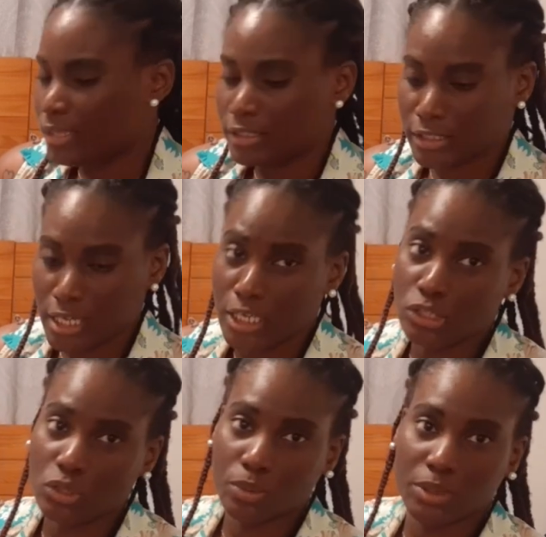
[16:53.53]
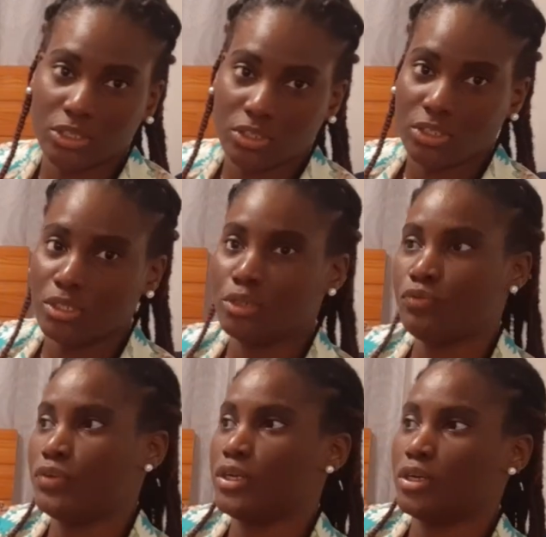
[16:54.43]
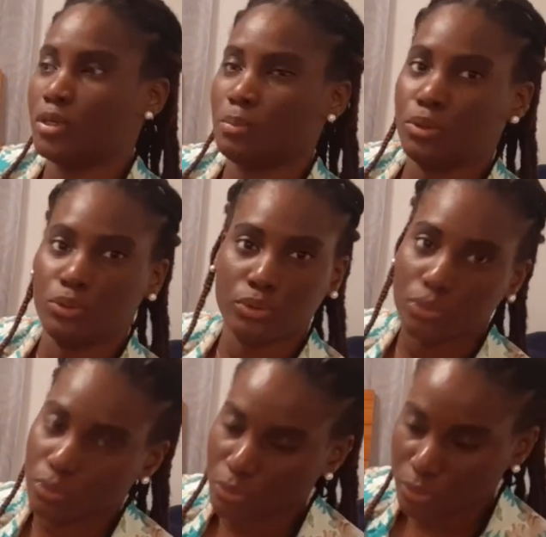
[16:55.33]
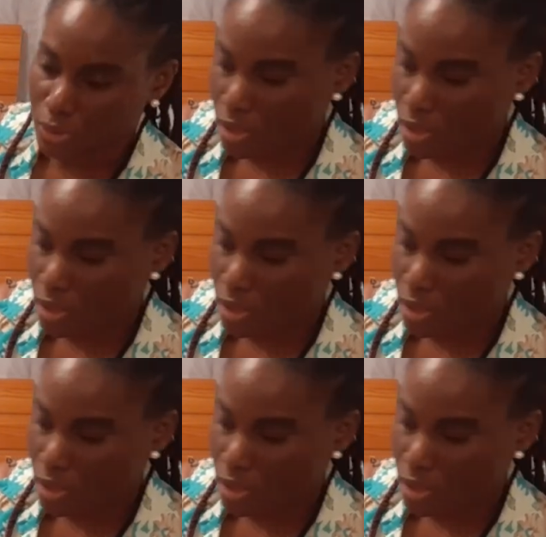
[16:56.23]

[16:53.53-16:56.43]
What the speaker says: Send it to the machine via Bluetooth